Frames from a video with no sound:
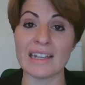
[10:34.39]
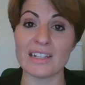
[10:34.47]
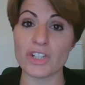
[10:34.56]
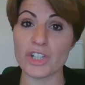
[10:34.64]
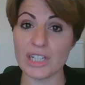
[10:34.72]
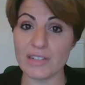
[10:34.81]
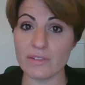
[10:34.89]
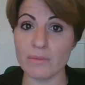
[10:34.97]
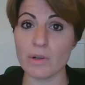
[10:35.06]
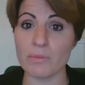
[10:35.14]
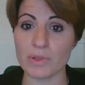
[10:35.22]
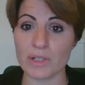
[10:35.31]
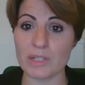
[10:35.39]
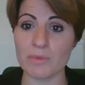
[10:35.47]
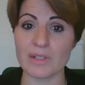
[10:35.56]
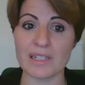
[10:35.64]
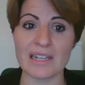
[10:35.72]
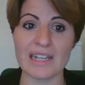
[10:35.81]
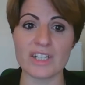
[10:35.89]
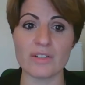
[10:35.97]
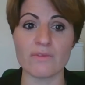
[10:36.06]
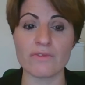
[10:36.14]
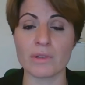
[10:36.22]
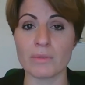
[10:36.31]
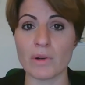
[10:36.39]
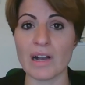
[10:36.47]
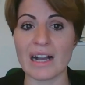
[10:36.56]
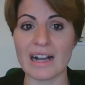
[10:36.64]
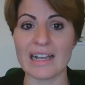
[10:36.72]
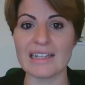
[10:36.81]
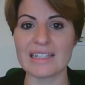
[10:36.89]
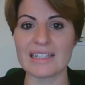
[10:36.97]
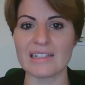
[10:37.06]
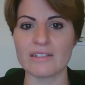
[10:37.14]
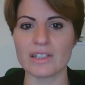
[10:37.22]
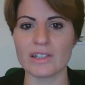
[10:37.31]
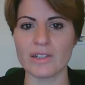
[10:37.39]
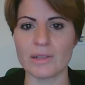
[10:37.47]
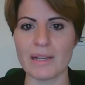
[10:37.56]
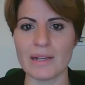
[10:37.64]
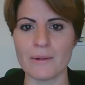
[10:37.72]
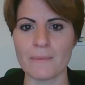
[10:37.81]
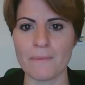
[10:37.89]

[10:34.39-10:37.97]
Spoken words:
and achieve a more prosperous nation for a more highly skilled economy.